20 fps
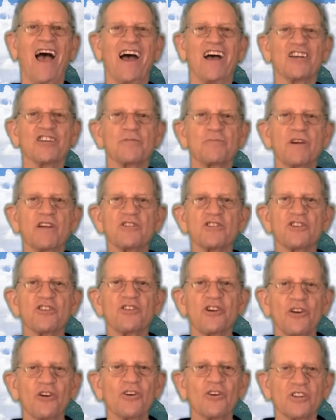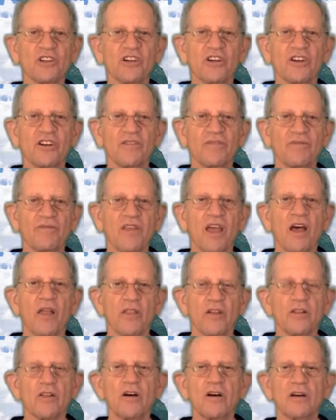As mentioned earlier,
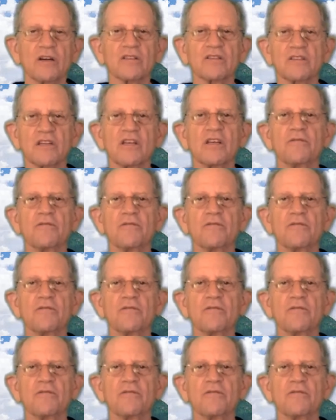the lungs